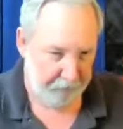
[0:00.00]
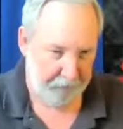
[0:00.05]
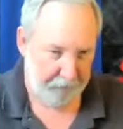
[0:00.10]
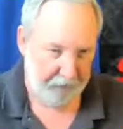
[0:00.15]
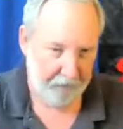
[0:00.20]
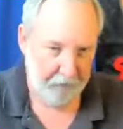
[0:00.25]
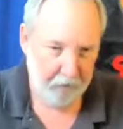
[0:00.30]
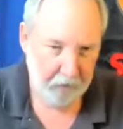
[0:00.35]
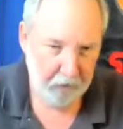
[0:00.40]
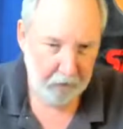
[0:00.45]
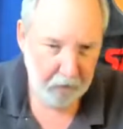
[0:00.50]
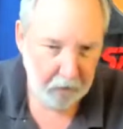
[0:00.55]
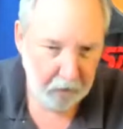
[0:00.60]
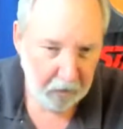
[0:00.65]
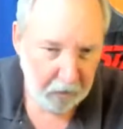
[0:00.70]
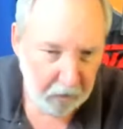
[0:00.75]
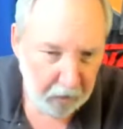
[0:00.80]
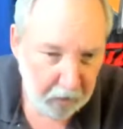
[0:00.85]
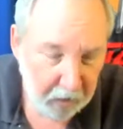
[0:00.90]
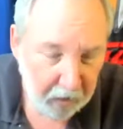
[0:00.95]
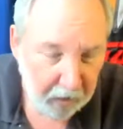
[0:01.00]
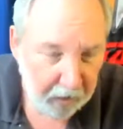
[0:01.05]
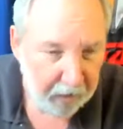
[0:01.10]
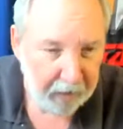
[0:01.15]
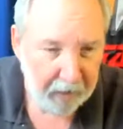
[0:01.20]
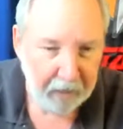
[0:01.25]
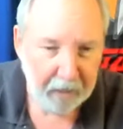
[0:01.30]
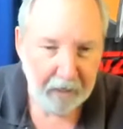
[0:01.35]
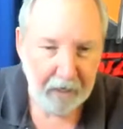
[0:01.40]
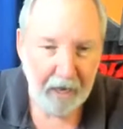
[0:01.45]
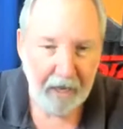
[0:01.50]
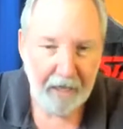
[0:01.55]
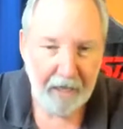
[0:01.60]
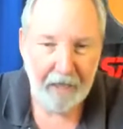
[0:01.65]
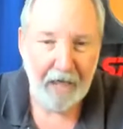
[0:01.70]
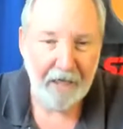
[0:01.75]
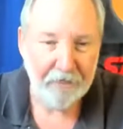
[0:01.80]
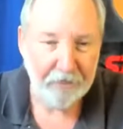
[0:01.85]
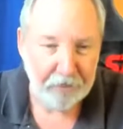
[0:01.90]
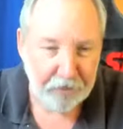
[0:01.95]
But uh,
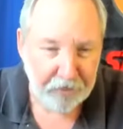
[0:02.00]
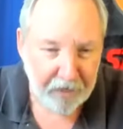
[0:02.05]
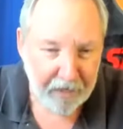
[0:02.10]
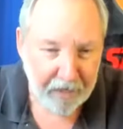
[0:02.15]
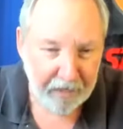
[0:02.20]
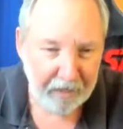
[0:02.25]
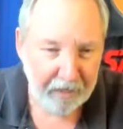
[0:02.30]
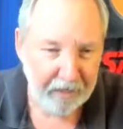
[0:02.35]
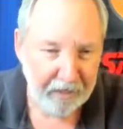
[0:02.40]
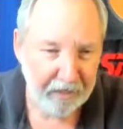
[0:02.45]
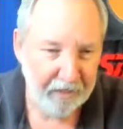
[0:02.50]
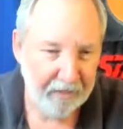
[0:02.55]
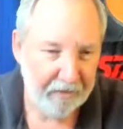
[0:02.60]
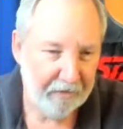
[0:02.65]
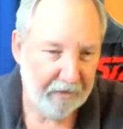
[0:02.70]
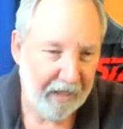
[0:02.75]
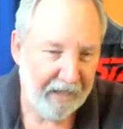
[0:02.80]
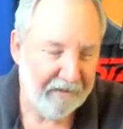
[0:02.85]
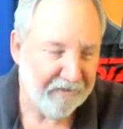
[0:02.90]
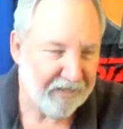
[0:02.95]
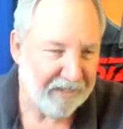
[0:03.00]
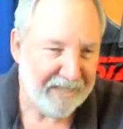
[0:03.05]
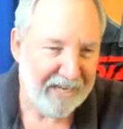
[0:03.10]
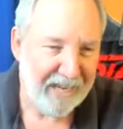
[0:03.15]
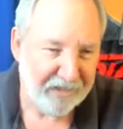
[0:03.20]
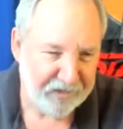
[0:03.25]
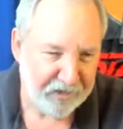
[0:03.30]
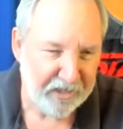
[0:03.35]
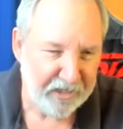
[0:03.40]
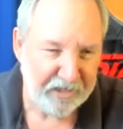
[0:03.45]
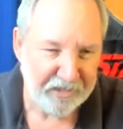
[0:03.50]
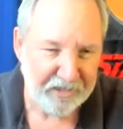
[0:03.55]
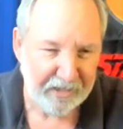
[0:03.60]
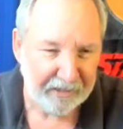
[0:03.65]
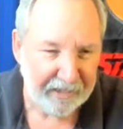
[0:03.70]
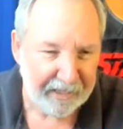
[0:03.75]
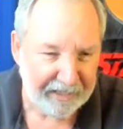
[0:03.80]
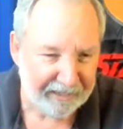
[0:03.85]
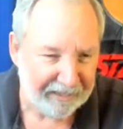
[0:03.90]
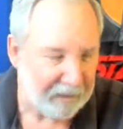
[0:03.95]
I think I haven't tested this
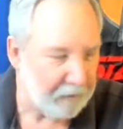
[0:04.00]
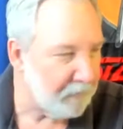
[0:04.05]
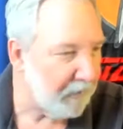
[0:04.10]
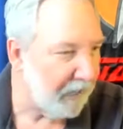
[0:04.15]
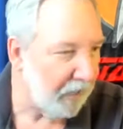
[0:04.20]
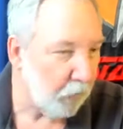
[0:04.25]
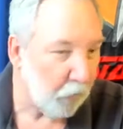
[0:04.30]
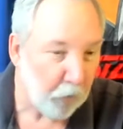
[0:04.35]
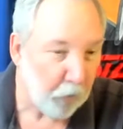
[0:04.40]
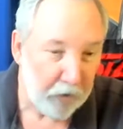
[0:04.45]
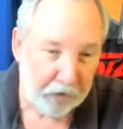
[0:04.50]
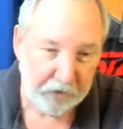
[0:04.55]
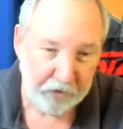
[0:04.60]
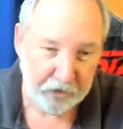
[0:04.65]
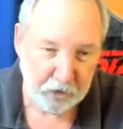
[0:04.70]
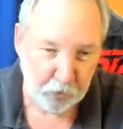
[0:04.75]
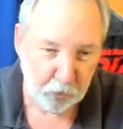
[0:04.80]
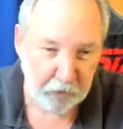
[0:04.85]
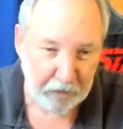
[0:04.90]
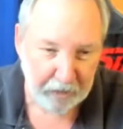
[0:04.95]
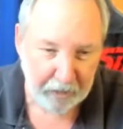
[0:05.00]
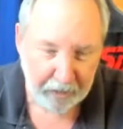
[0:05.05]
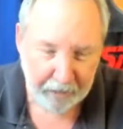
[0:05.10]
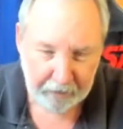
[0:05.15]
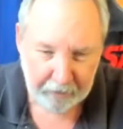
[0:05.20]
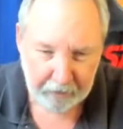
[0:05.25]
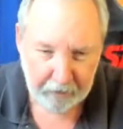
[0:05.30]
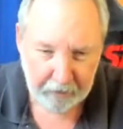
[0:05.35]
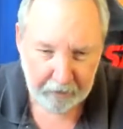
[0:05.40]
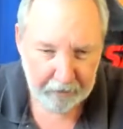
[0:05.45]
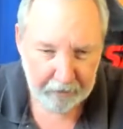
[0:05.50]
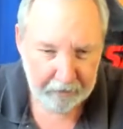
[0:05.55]
lately, but I will this weekend